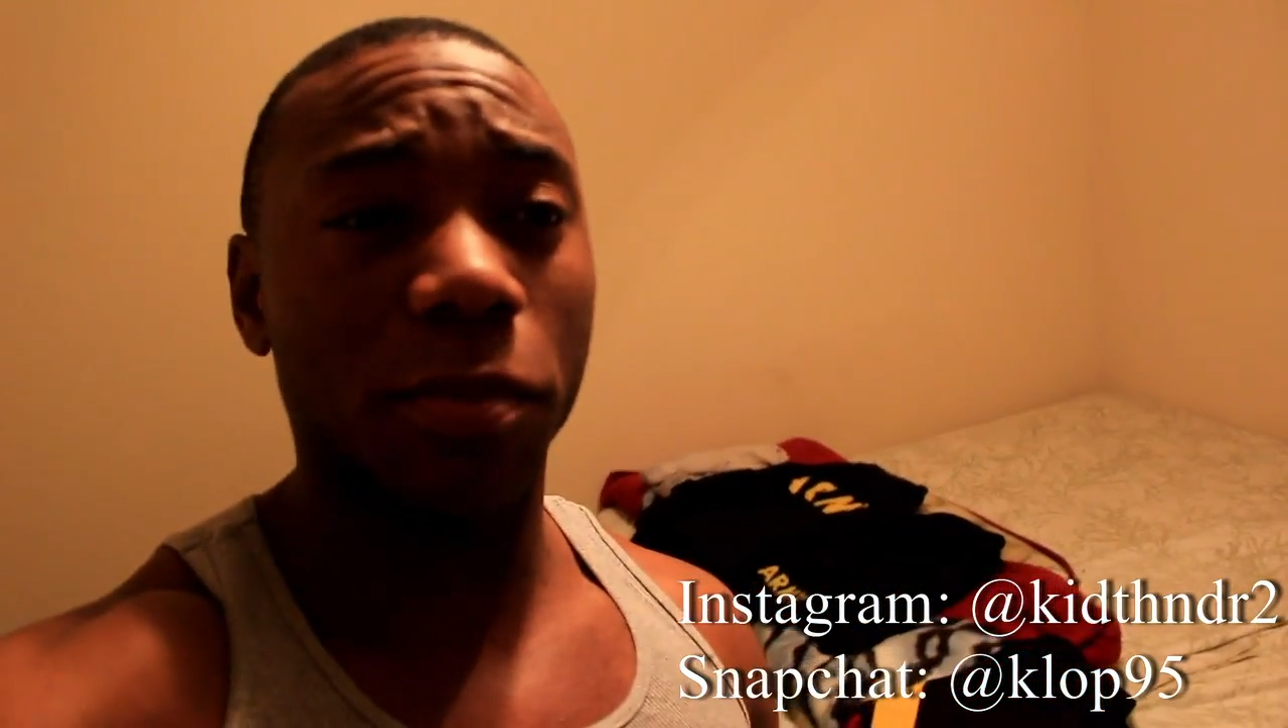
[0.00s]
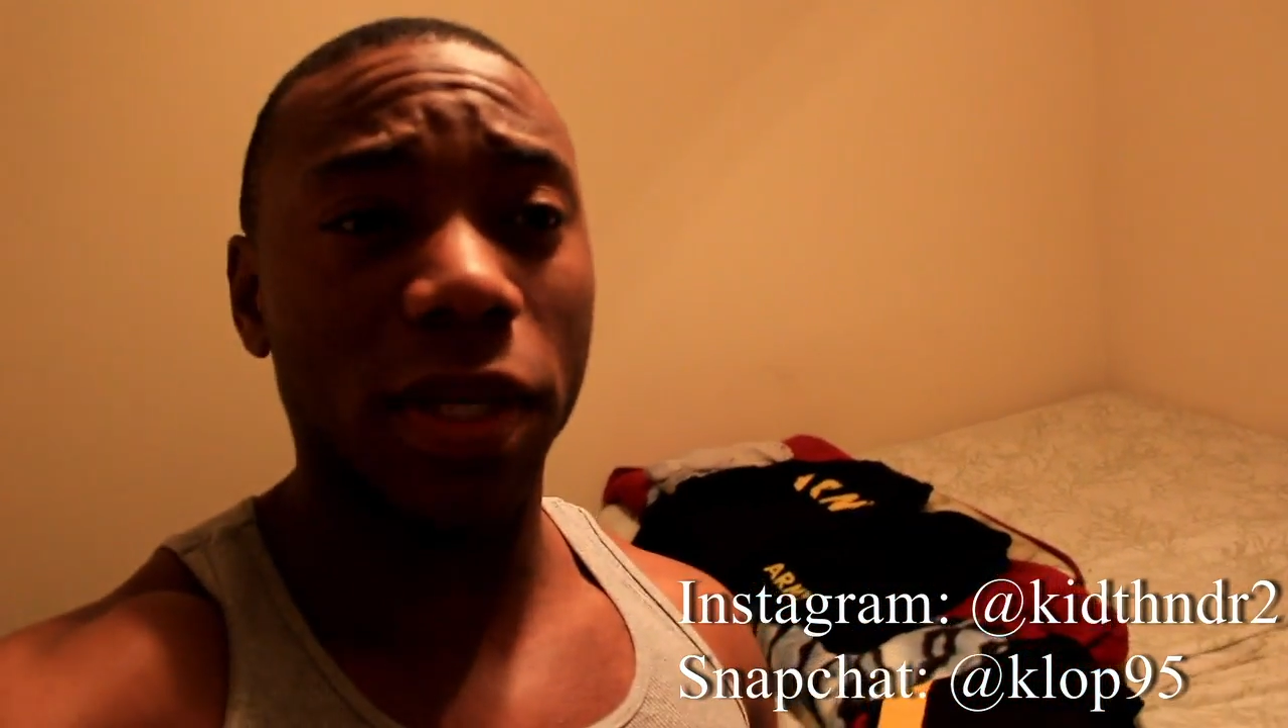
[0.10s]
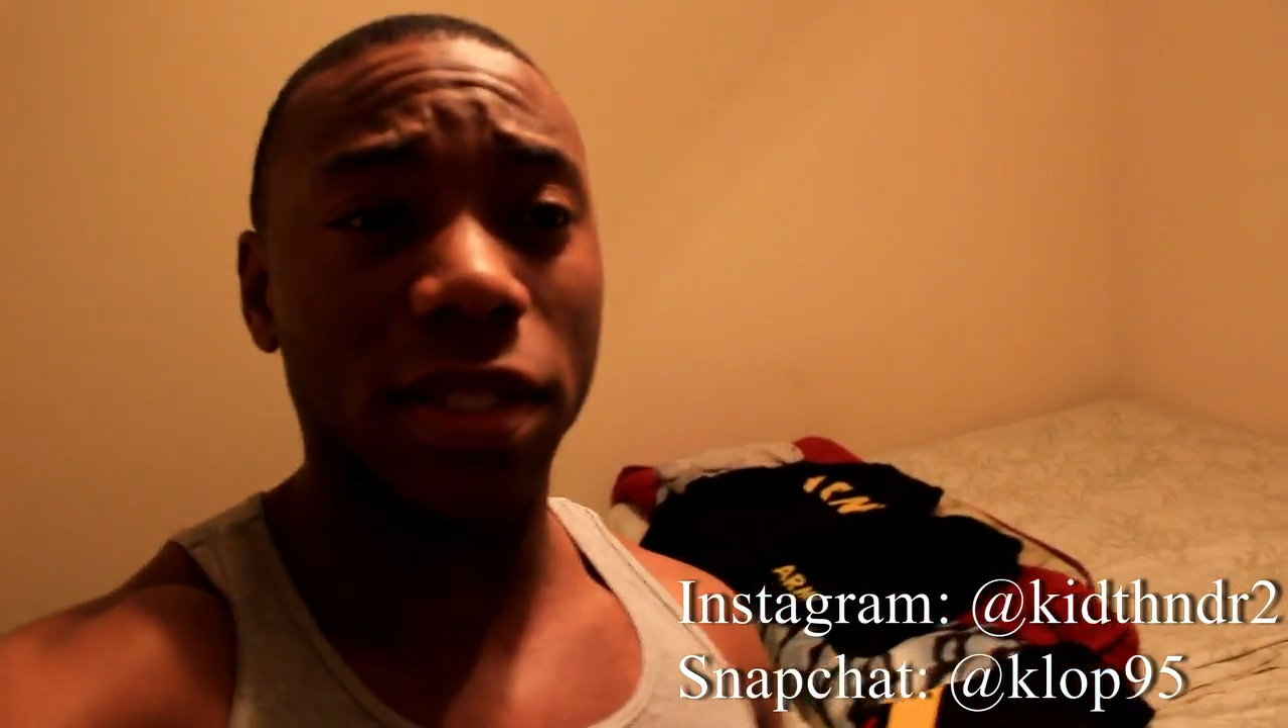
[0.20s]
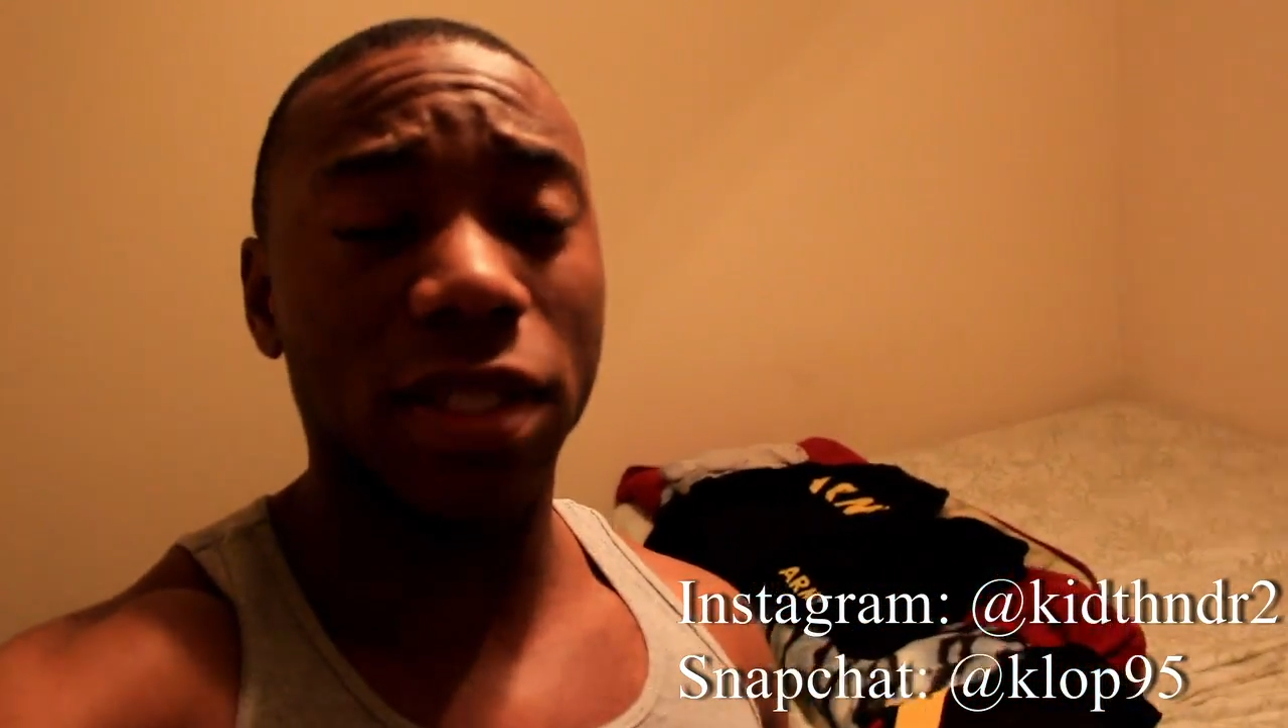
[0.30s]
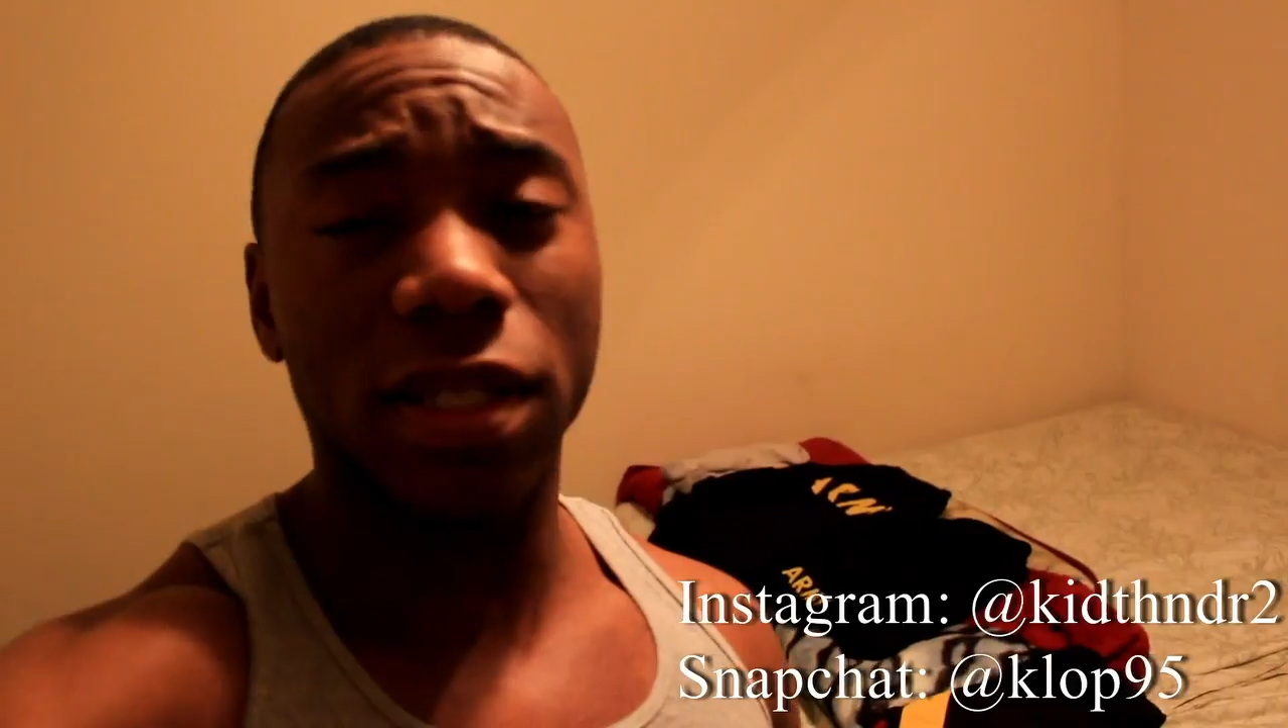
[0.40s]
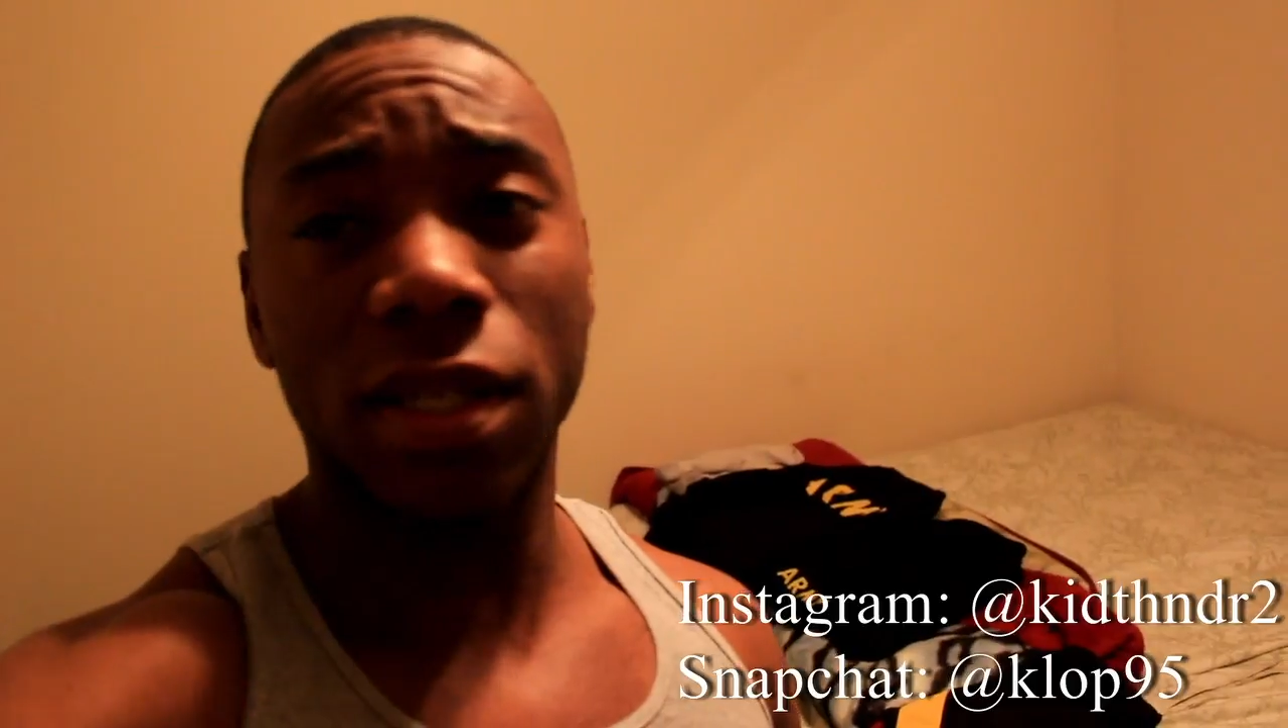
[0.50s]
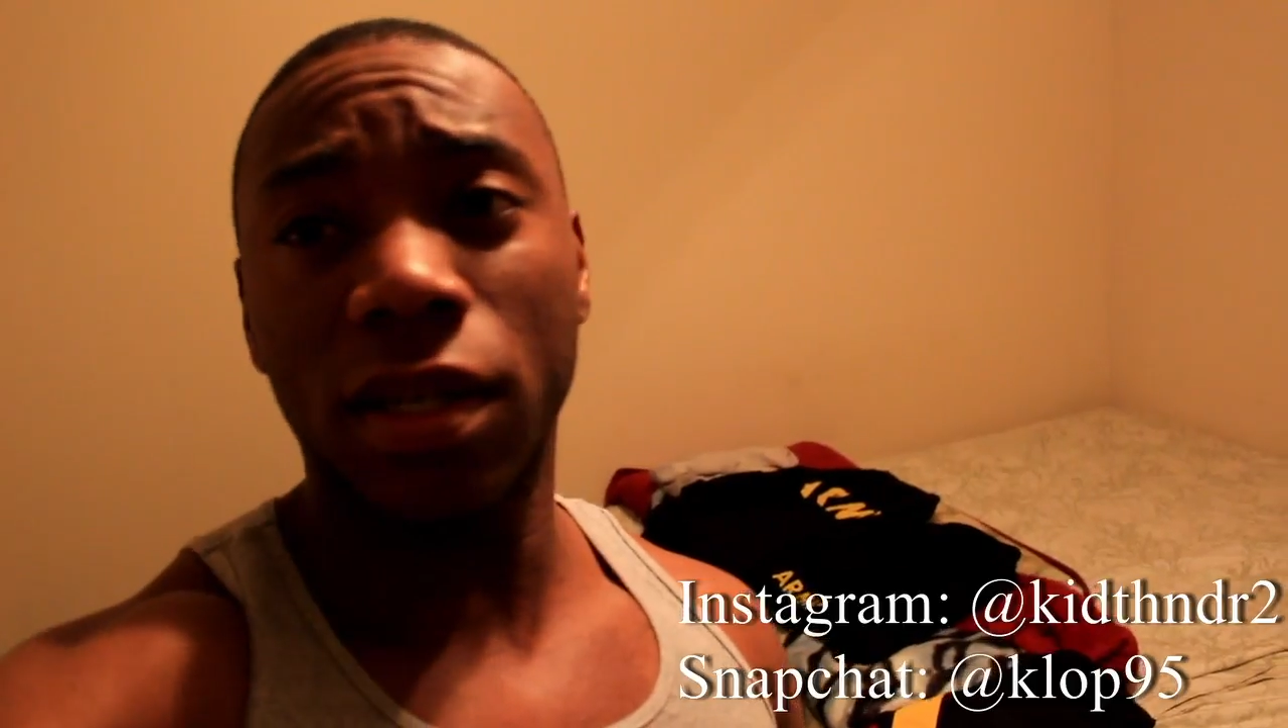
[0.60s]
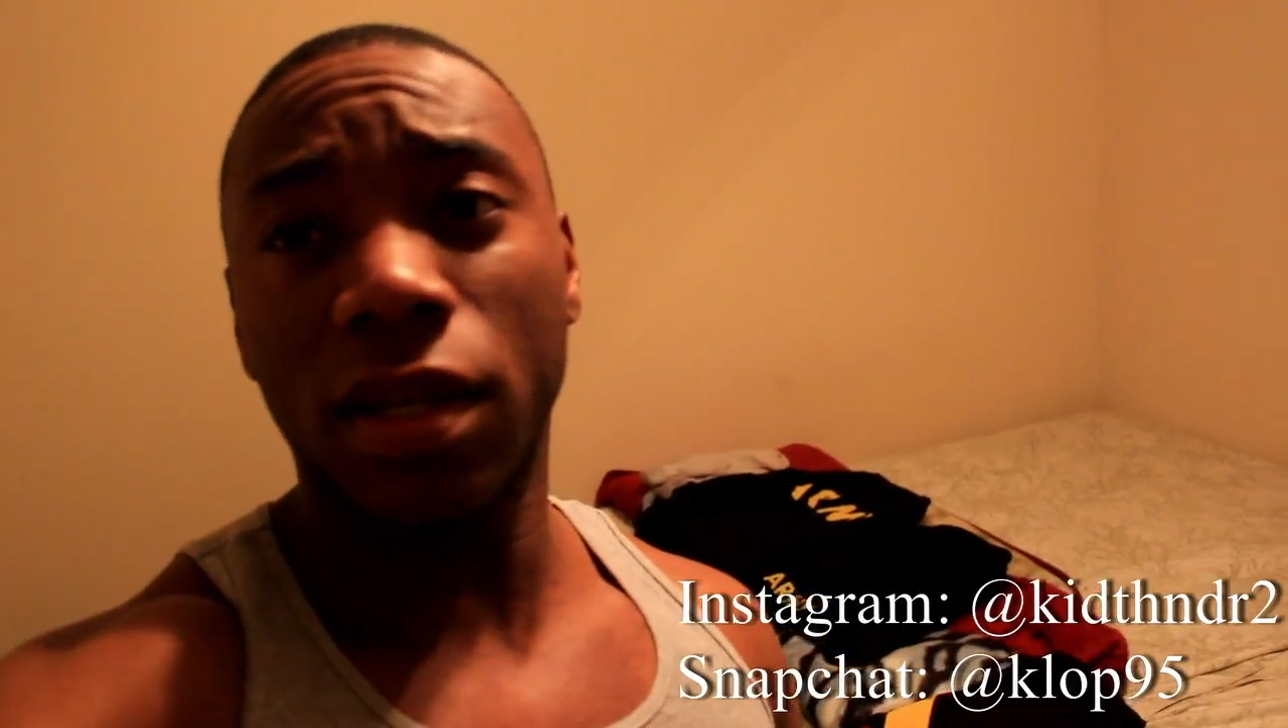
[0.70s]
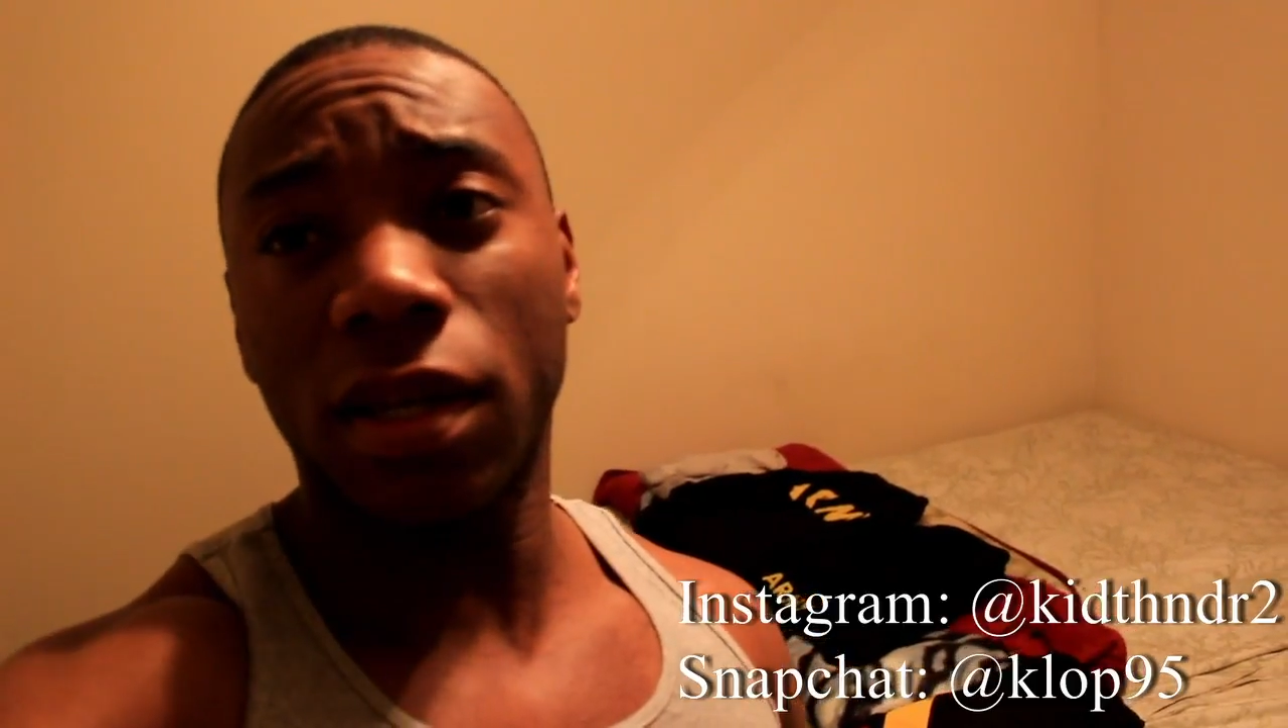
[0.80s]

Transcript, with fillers: PT.